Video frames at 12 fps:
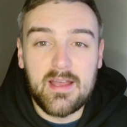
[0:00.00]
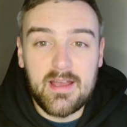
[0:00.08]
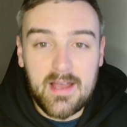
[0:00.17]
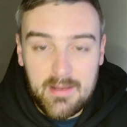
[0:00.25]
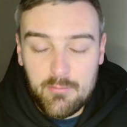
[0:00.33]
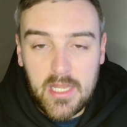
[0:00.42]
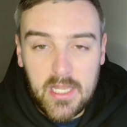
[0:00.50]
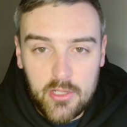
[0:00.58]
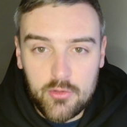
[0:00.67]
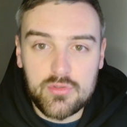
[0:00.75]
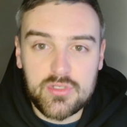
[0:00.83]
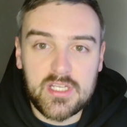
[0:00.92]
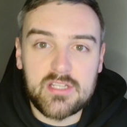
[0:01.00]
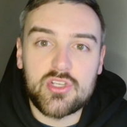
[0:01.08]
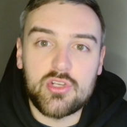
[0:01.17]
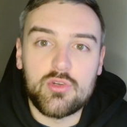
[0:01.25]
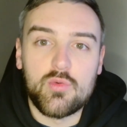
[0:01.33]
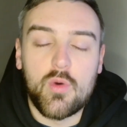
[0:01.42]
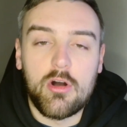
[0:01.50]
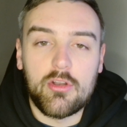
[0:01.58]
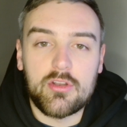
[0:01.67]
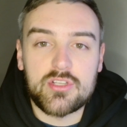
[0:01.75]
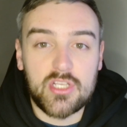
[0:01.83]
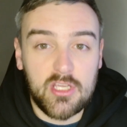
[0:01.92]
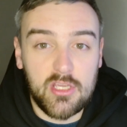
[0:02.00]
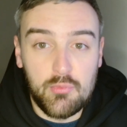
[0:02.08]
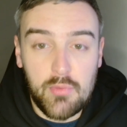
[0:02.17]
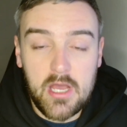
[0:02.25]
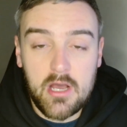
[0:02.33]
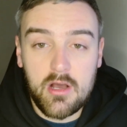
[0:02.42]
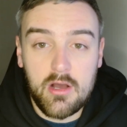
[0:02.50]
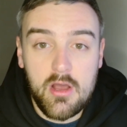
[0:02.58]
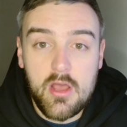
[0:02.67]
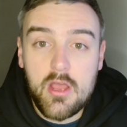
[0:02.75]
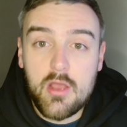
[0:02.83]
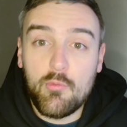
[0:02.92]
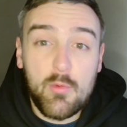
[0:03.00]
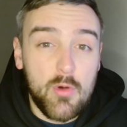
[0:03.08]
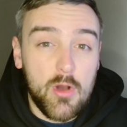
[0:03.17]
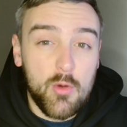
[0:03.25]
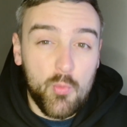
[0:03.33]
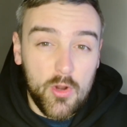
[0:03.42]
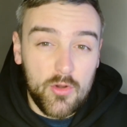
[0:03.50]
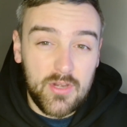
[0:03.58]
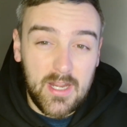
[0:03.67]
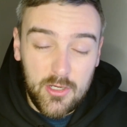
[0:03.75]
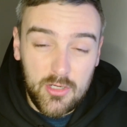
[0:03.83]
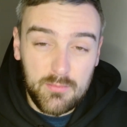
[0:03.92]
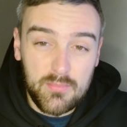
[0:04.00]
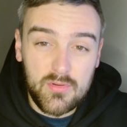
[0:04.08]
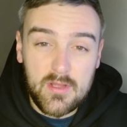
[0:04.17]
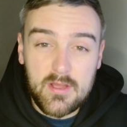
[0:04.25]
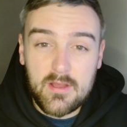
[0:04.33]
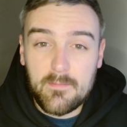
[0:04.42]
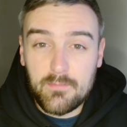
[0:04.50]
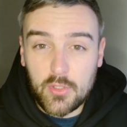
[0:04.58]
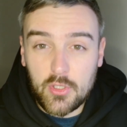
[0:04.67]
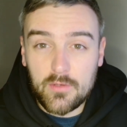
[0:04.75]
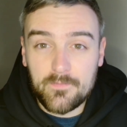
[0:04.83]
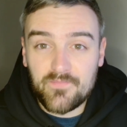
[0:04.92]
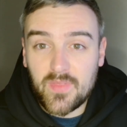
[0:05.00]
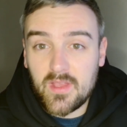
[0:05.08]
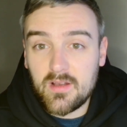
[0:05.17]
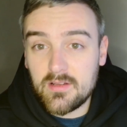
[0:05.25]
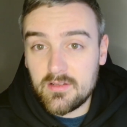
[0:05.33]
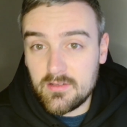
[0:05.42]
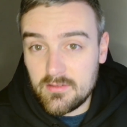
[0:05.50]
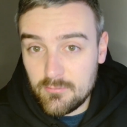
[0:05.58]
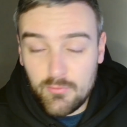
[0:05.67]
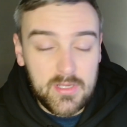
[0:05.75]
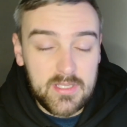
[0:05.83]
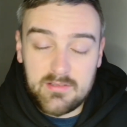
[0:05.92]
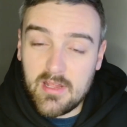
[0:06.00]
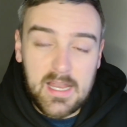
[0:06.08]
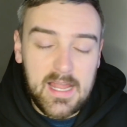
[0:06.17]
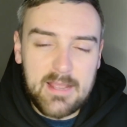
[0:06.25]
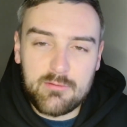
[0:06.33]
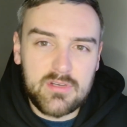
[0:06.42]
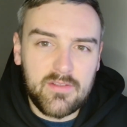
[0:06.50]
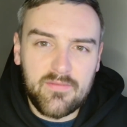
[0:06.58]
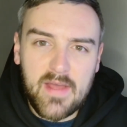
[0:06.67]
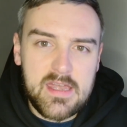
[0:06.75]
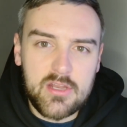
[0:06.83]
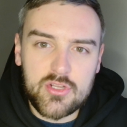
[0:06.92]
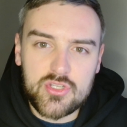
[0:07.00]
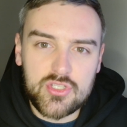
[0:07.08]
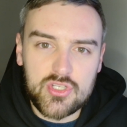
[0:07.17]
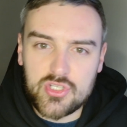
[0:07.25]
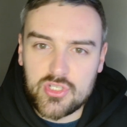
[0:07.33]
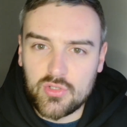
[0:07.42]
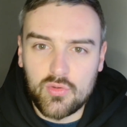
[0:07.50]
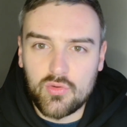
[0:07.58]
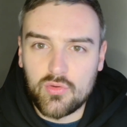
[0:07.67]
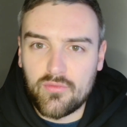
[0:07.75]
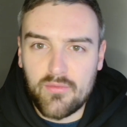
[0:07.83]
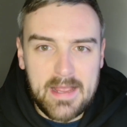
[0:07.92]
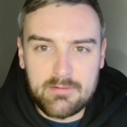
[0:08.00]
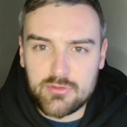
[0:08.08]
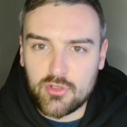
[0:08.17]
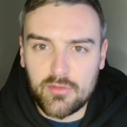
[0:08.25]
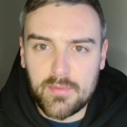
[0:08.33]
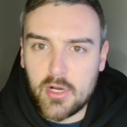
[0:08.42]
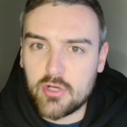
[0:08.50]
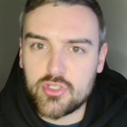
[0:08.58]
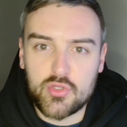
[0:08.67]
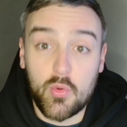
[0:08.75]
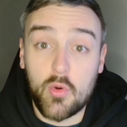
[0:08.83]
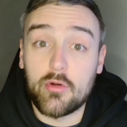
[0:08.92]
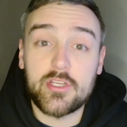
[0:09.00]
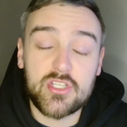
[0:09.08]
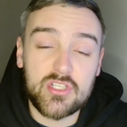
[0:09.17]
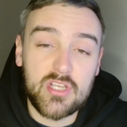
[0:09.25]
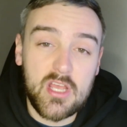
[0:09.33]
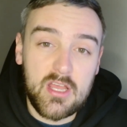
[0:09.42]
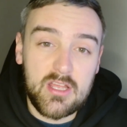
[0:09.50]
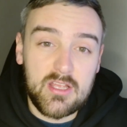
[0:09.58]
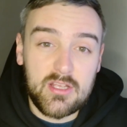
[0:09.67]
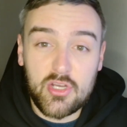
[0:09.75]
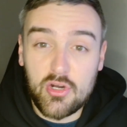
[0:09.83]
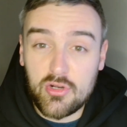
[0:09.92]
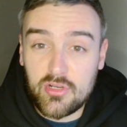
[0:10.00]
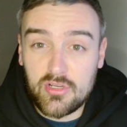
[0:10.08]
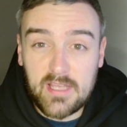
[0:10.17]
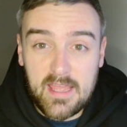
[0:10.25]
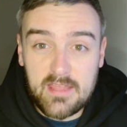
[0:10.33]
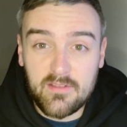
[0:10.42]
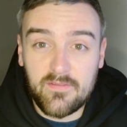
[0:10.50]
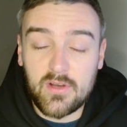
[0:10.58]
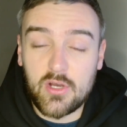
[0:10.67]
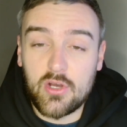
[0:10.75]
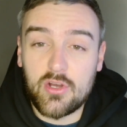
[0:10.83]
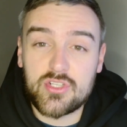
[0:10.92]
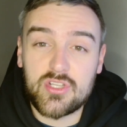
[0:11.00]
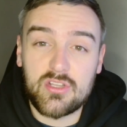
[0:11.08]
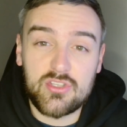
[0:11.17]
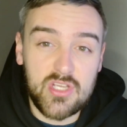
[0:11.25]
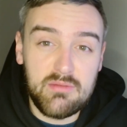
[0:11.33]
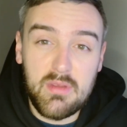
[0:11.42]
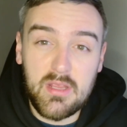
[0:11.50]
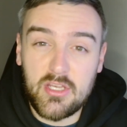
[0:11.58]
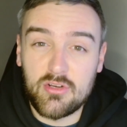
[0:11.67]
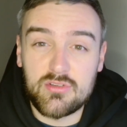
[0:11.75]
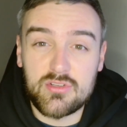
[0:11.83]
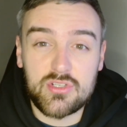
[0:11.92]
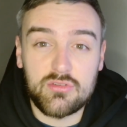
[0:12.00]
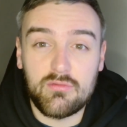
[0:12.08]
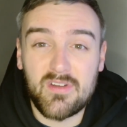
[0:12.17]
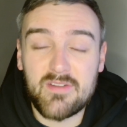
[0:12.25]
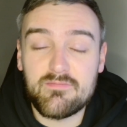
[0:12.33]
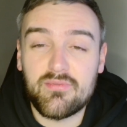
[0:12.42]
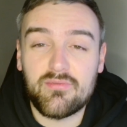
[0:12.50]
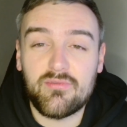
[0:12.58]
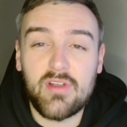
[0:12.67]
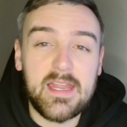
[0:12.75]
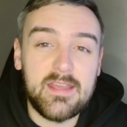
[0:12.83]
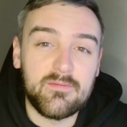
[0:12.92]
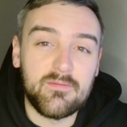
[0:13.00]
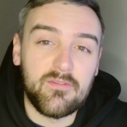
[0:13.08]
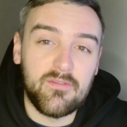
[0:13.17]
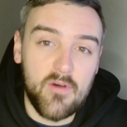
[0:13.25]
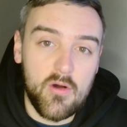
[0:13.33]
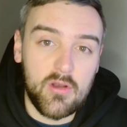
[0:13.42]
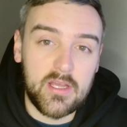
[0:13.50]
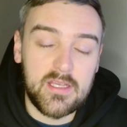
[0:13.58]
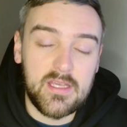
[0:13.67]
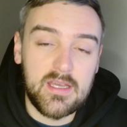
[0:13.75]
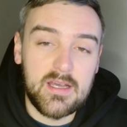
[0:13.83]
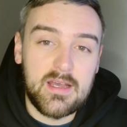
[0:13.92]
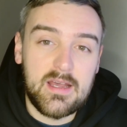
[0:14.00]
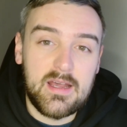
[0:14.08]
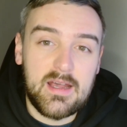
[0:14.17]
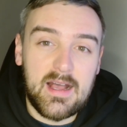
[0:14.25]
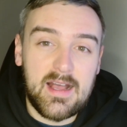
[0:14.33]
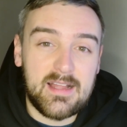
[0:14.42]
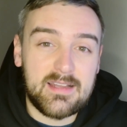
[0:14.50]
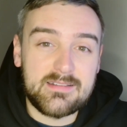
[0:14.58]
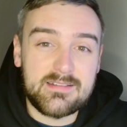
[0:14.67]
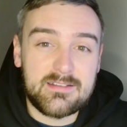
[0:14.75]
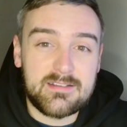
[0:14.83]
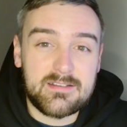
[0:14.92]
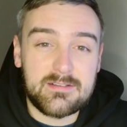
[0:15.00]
and we lose it 2-1 to QPR. We were 1-0 up, but we allowed defenders to score from outside the box twice. Cook getting the first, Jimmy Dunn scoring a brilliant volley, and